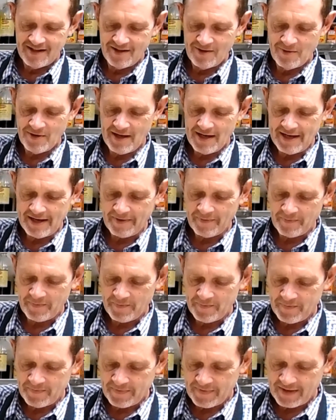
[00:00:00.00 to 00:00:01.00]
All right.
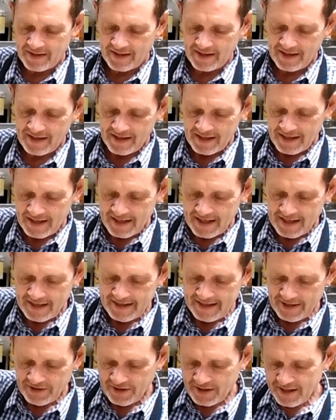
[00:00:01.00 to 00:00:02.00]

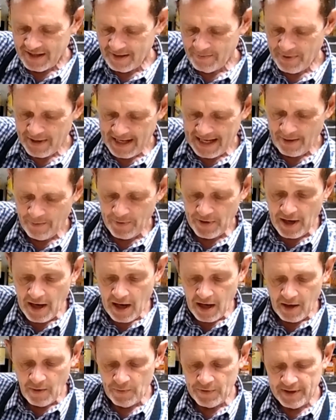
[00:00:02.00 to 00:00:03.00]
Now, to cut a pie,
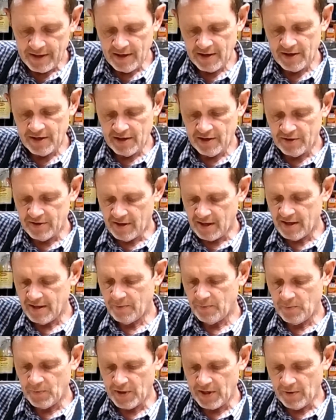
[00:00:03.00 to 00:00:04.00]
we don't,
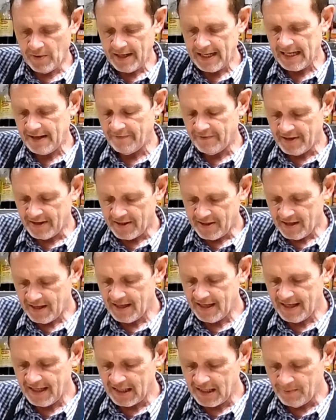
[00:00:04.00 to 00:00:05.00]
Donna, we don't have to
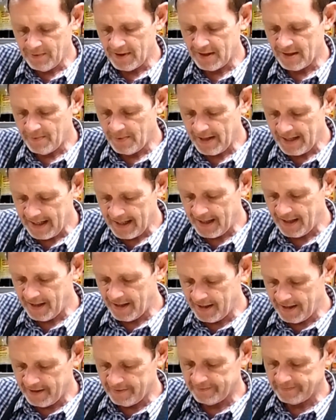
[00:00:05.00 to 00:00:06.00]
thing to put the pie
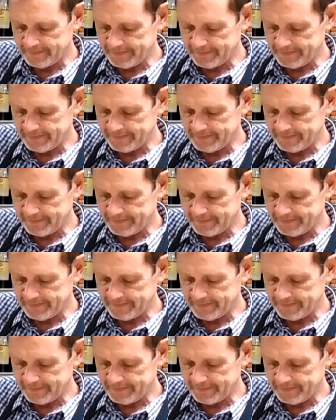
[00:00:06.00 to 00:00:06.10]
in.